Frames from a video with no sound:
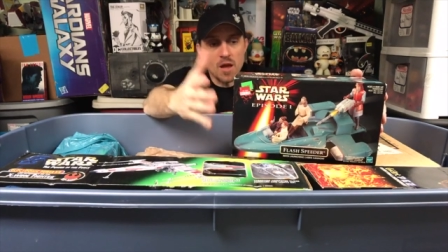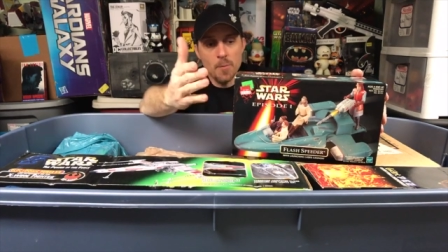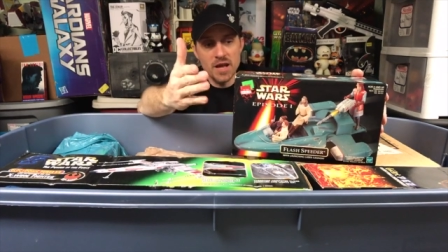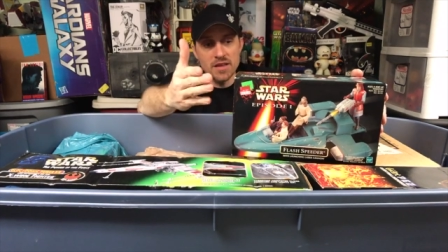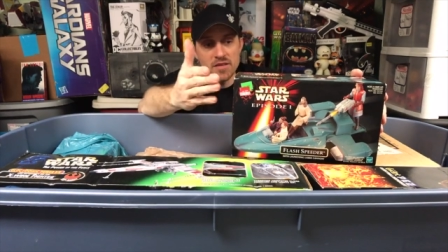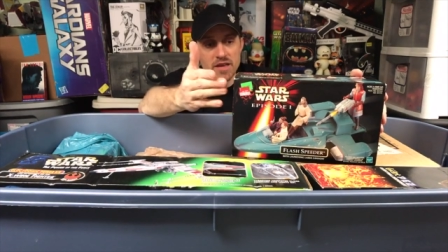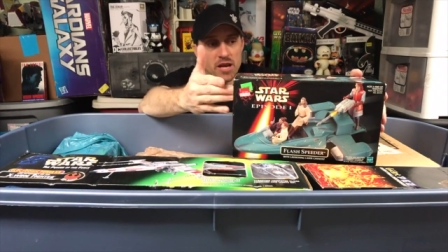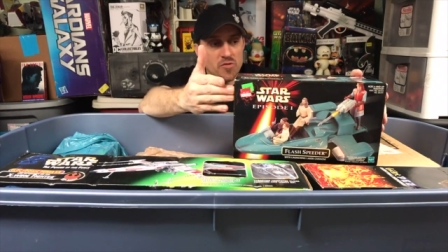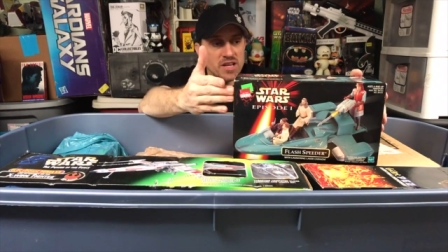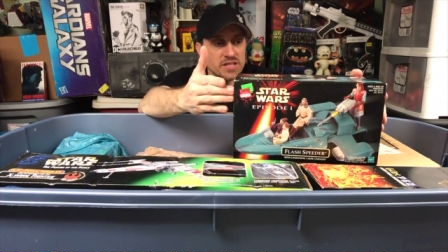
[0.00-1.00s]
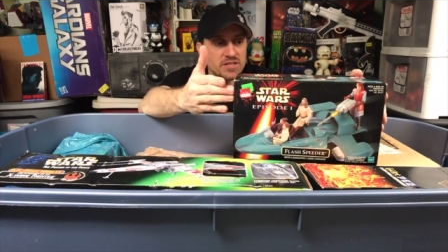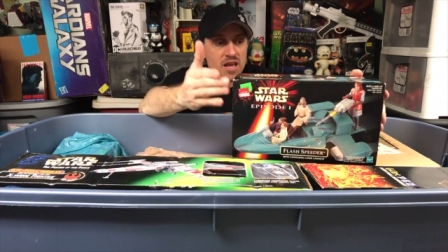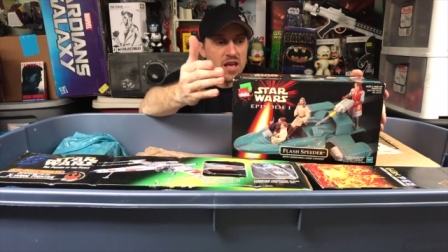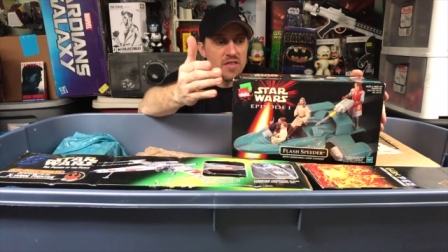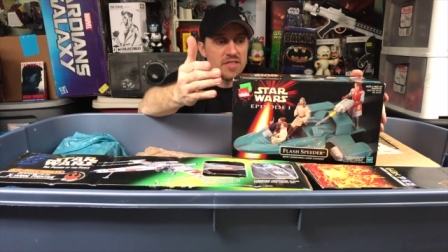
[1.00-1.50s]
But here is
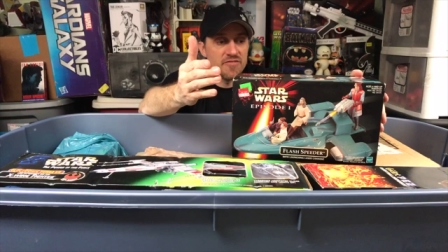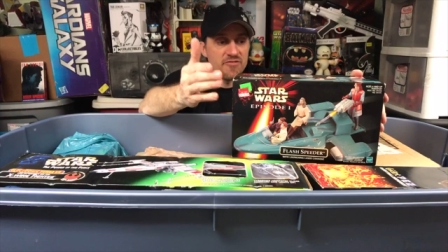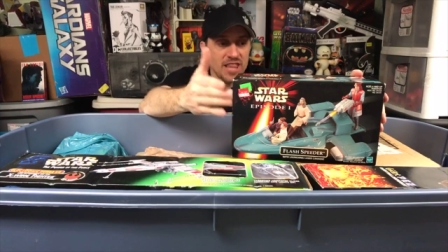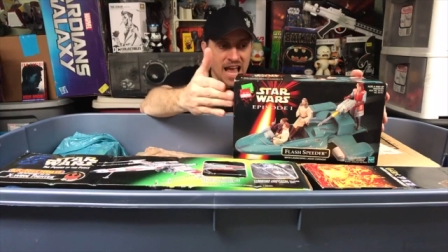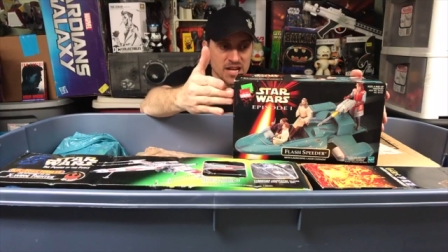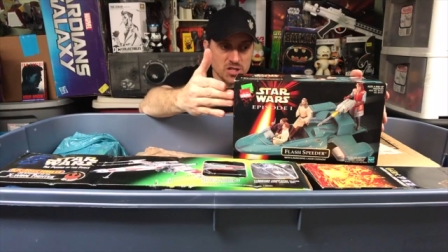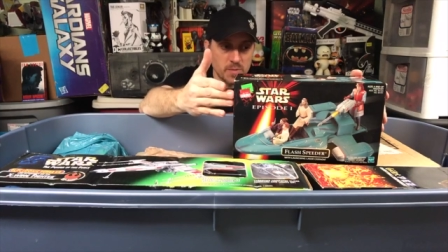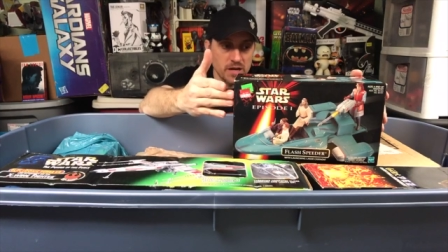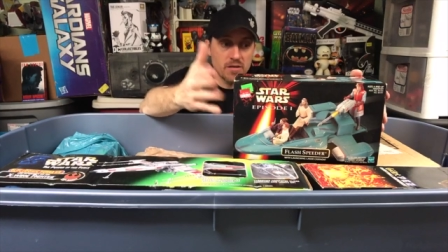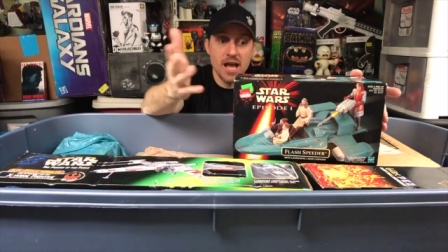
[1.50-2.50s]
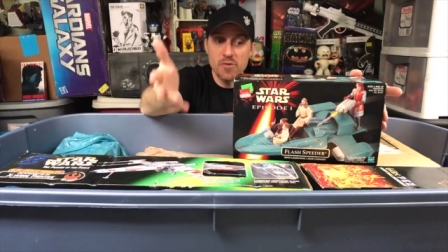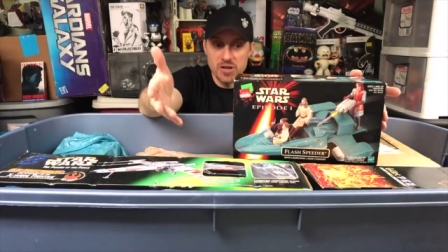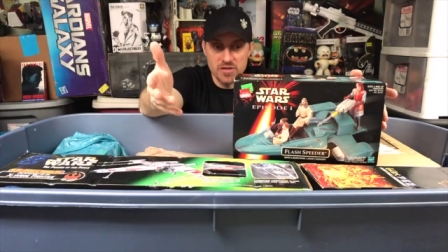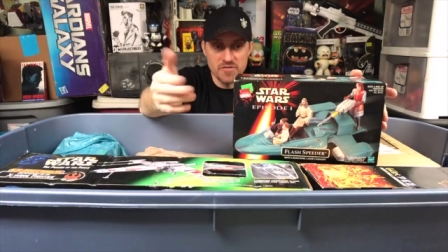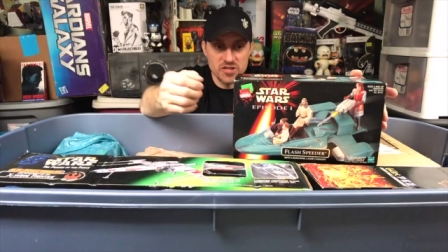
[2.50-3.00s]
the Flash Speeder. Now we know
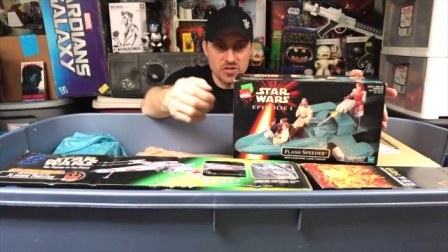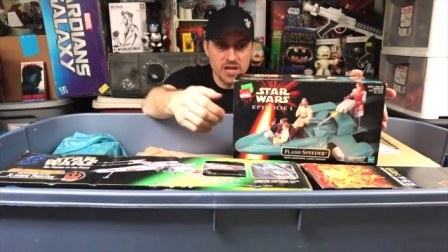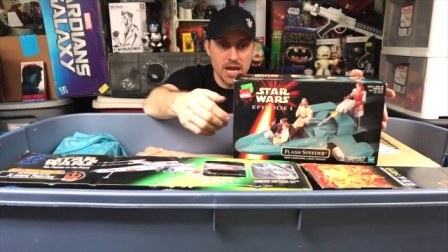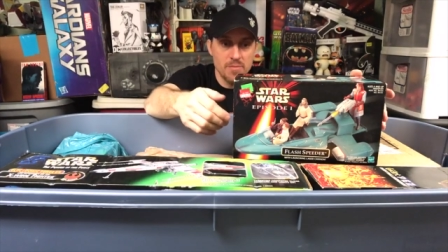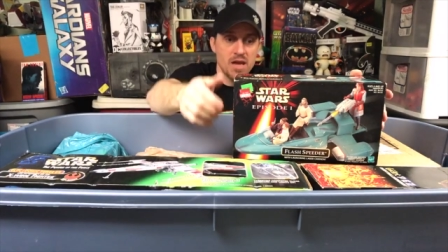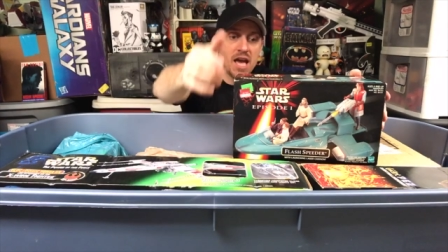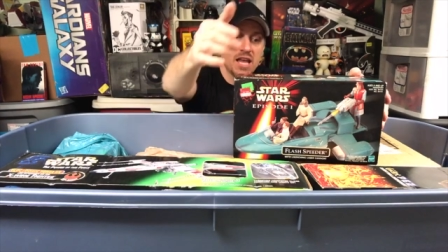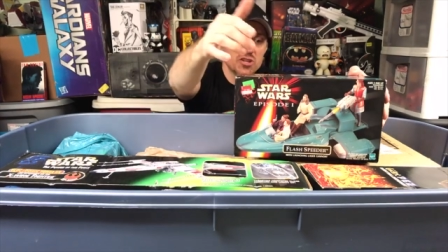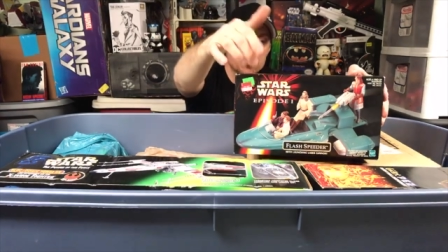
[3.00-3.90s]
the official name, and as